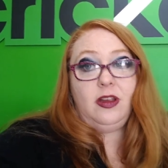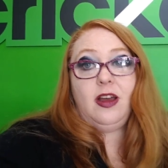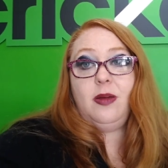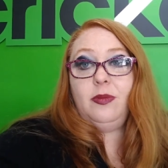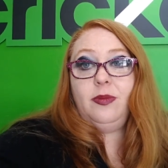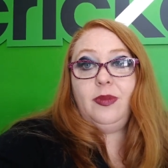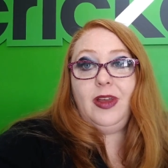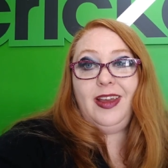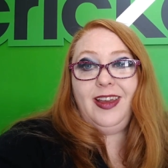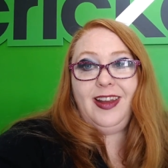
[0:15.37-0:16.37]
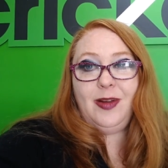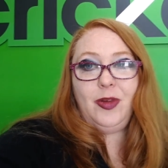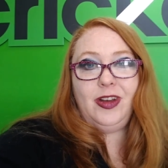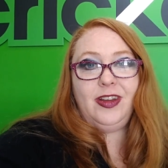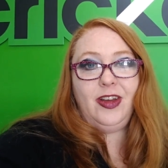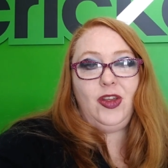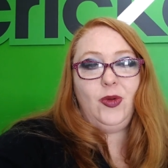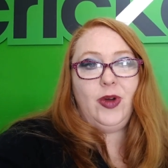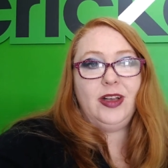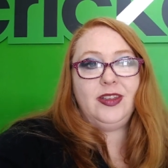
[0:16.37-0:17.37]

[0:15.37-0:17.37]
time, and I'm going to tell you why.